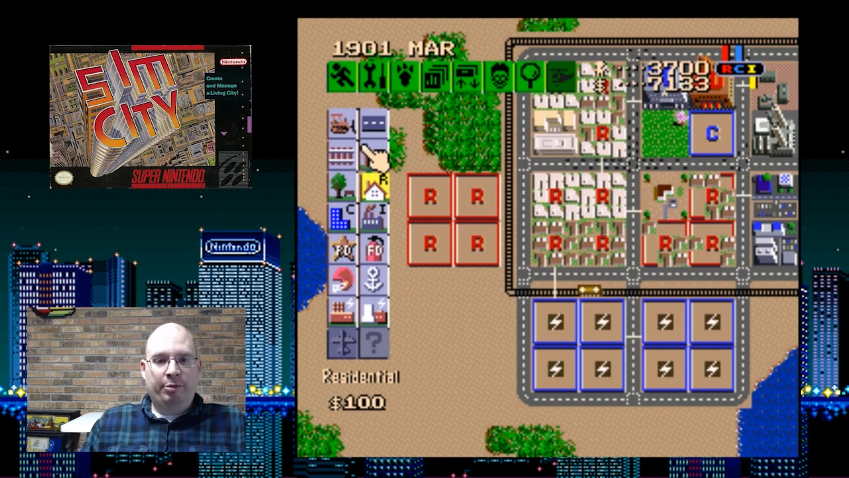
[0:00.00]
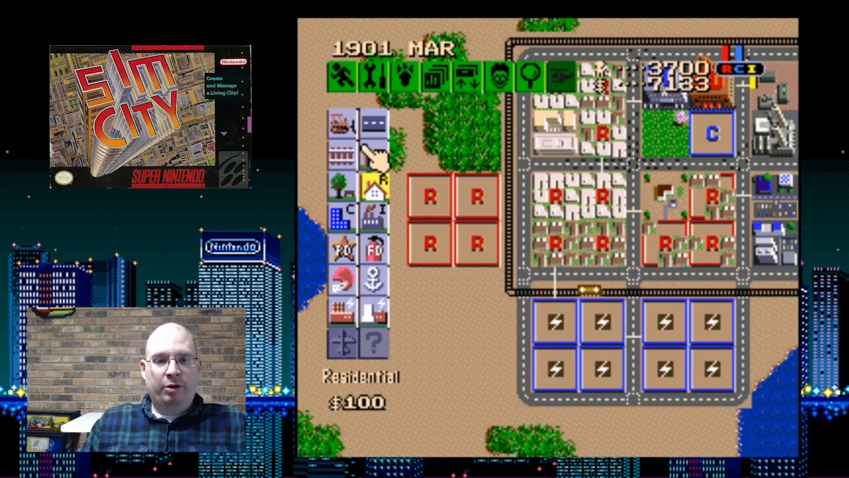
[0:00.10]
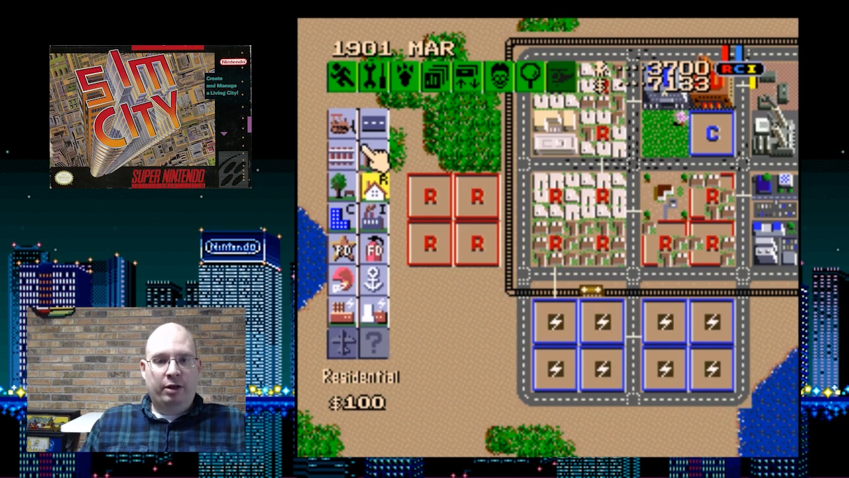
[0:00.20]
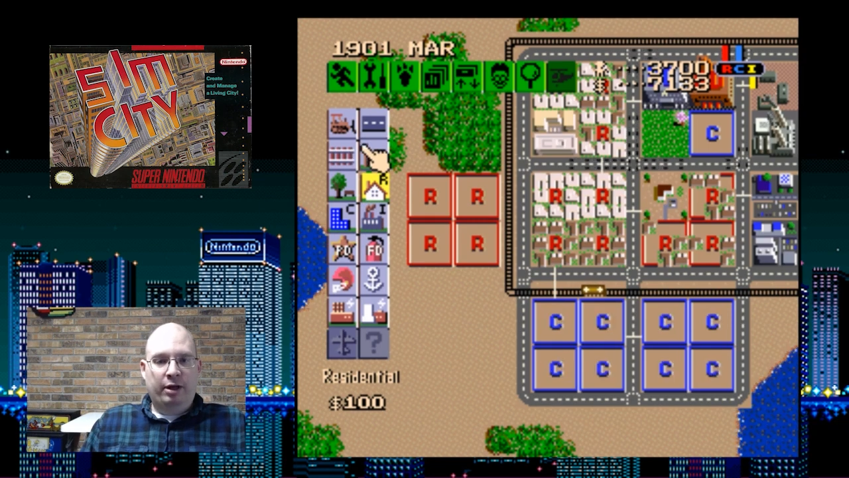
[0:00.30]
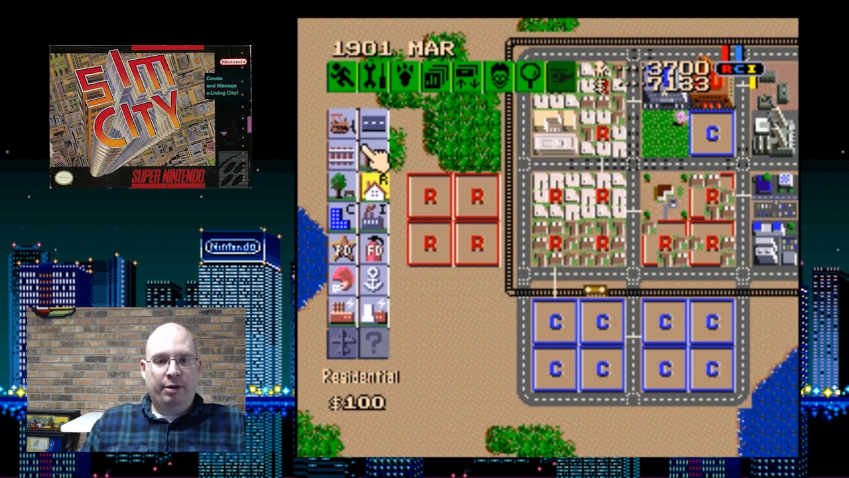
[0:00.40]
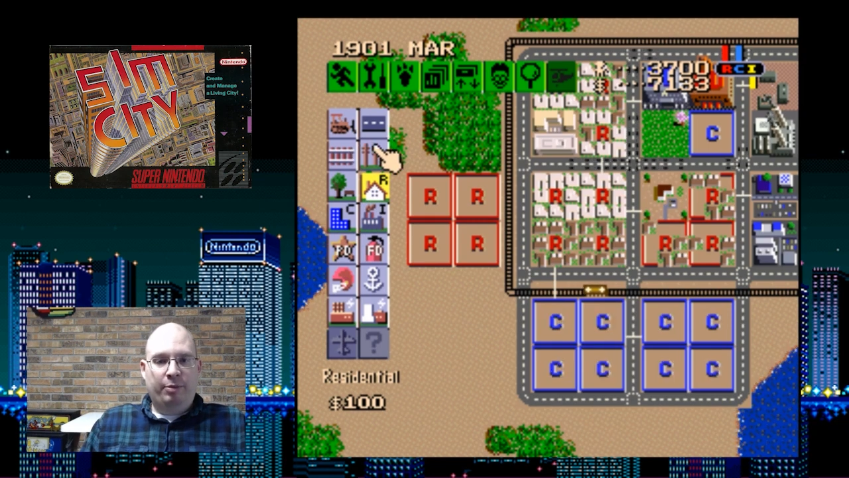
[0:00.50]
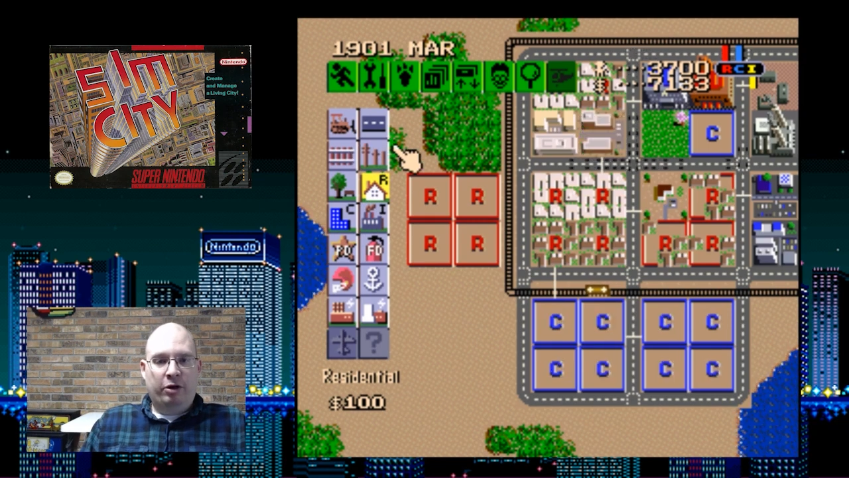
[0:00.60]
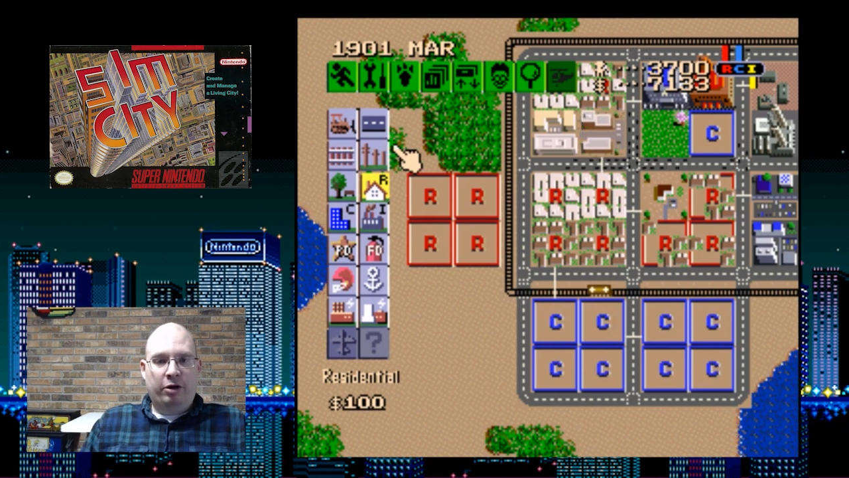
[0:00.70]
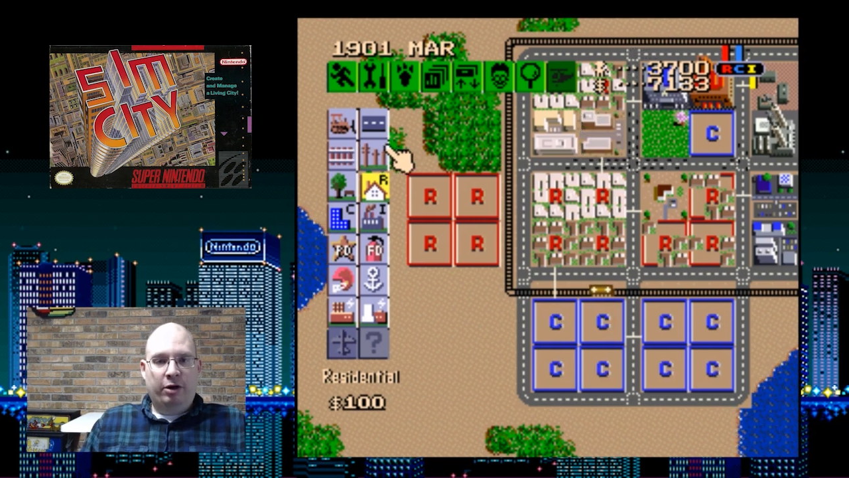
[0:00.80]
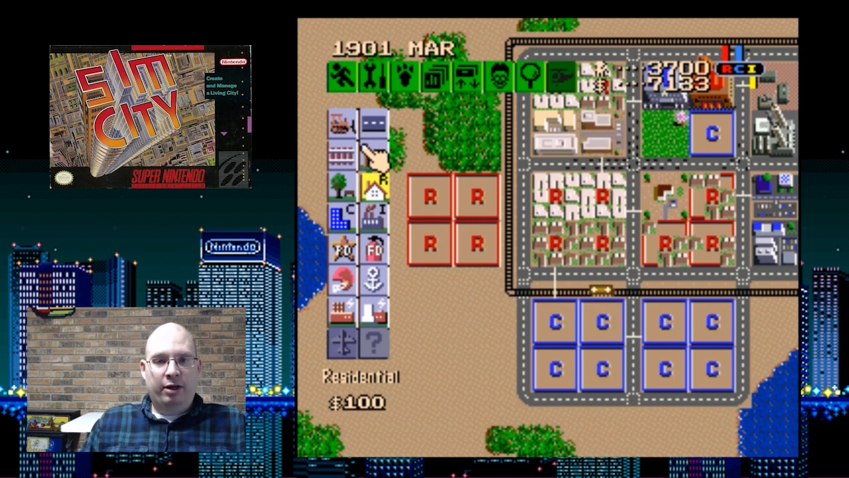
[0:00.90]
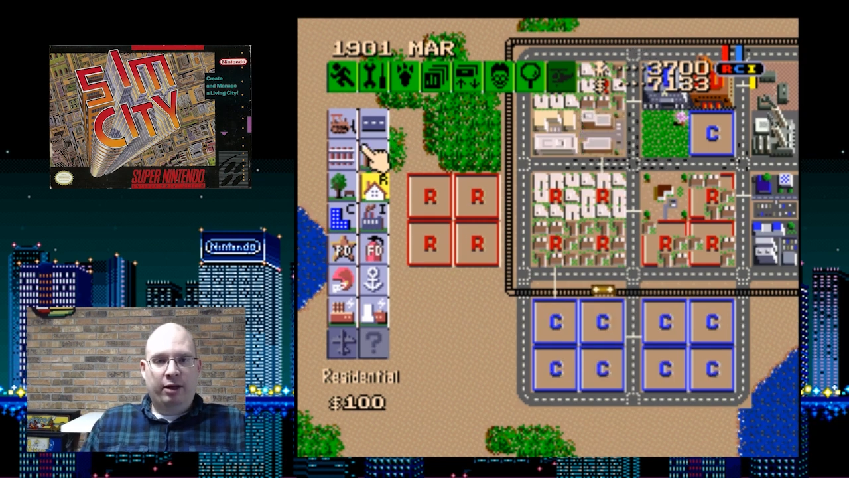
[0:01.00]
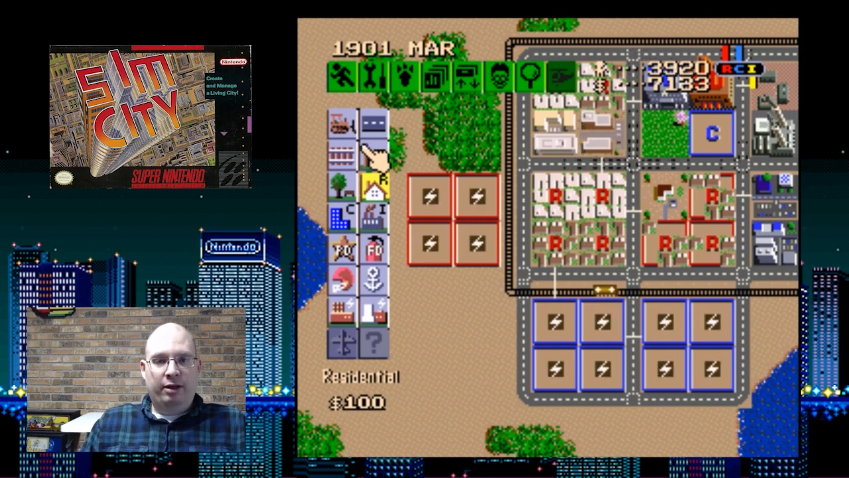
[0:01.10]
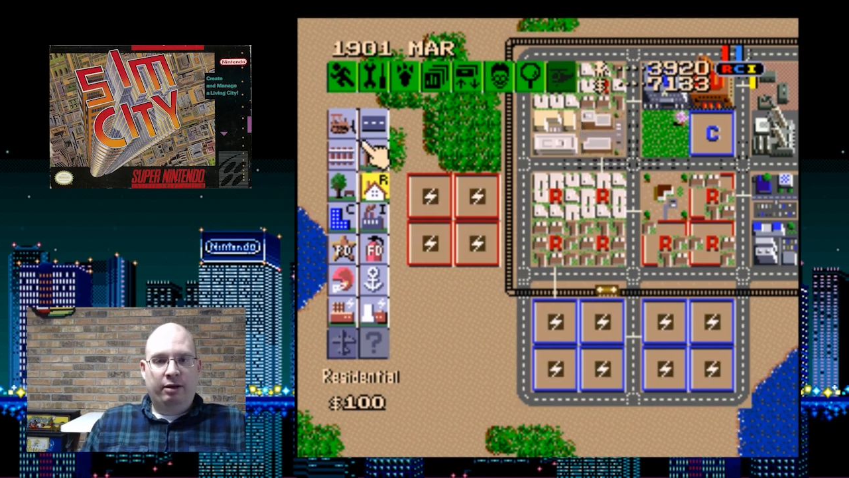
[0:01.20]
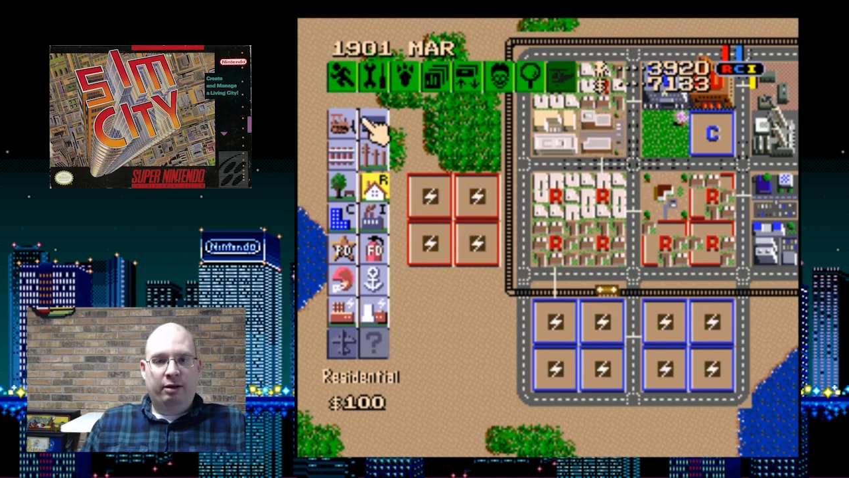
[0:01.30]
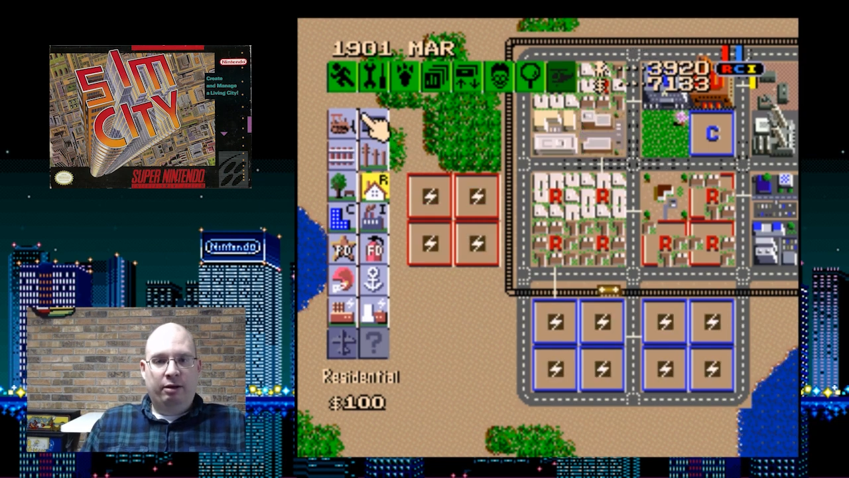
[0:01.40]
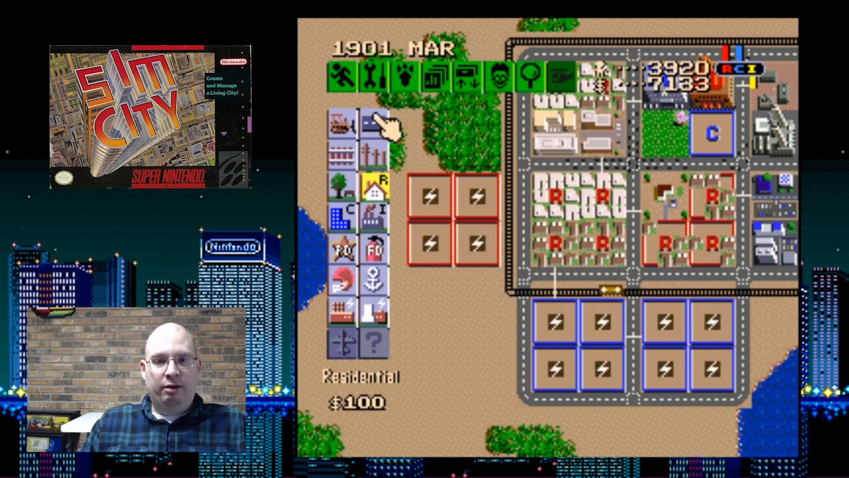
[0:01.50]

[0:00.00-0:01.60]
put a park in